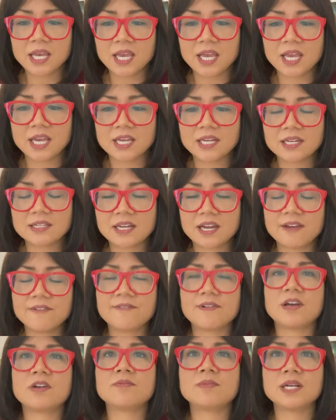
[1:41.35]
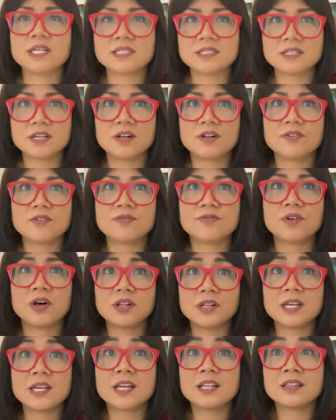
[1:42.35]
And I found myself
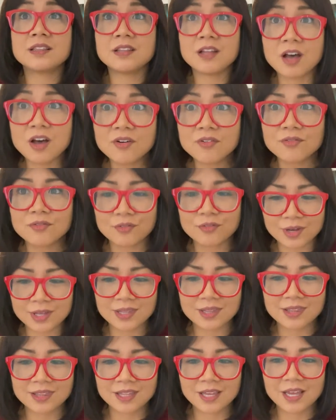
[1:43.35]
falling in love with